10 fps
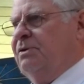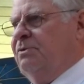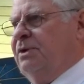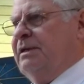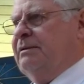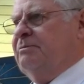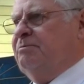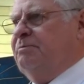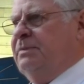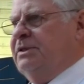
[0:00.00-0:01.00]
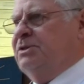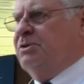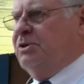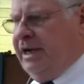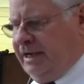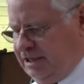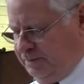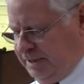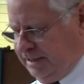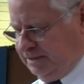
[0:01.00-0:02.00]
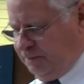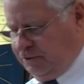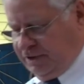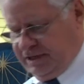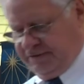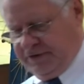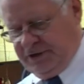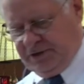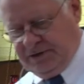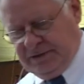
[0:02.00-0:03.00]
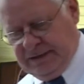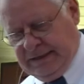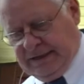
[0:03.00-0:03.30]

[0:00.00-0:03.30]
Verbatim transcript: what is trying to be spoken of here.